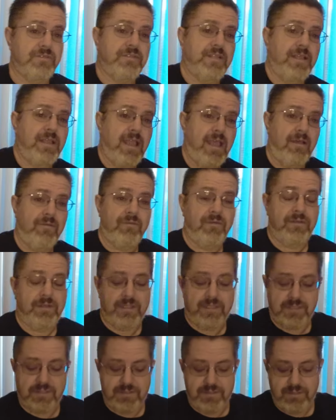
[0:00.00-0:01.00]
they have on
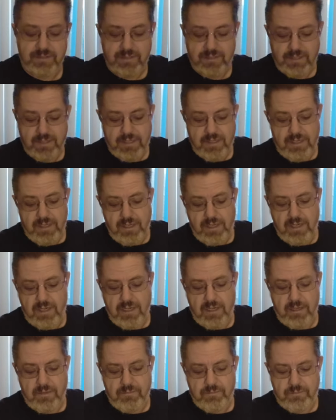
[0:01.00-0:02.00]
these.
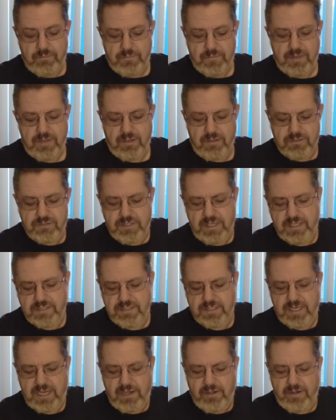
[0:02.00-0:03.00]
It also
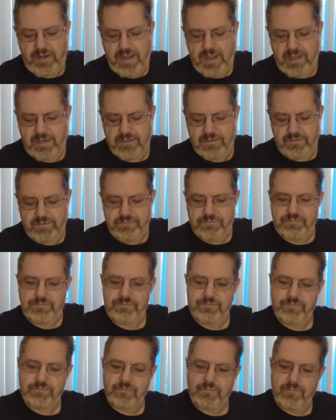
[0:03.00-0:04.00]
has a carry handle.
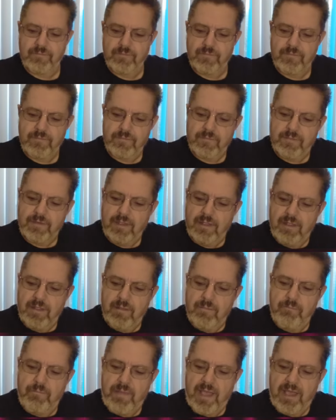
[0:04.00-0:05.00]

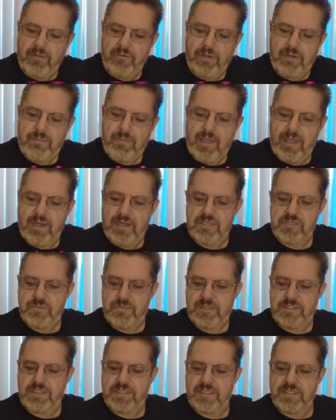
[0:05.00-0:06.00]
Battery
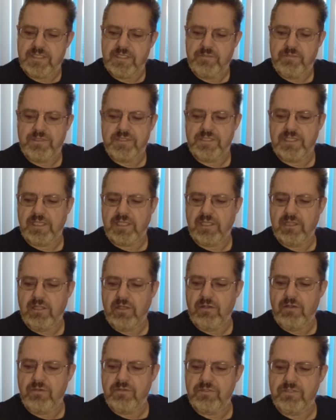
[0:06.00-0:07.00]
management system is
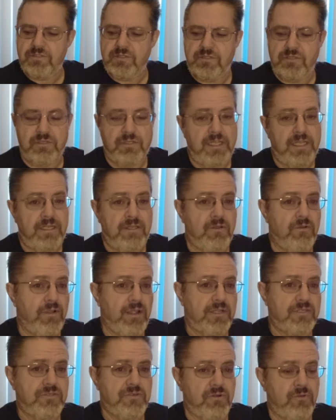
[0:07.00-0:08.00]
enclosed. You need no
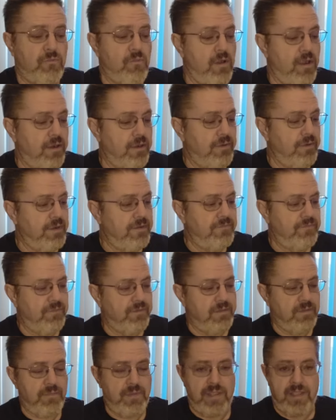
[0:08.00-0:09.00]
extra wiring
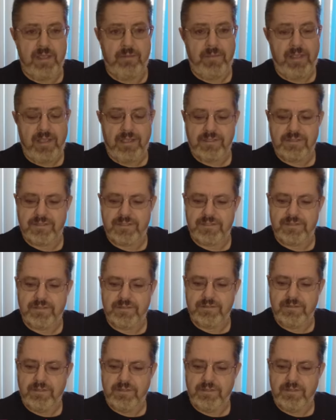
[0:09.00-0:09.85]
for the BMS.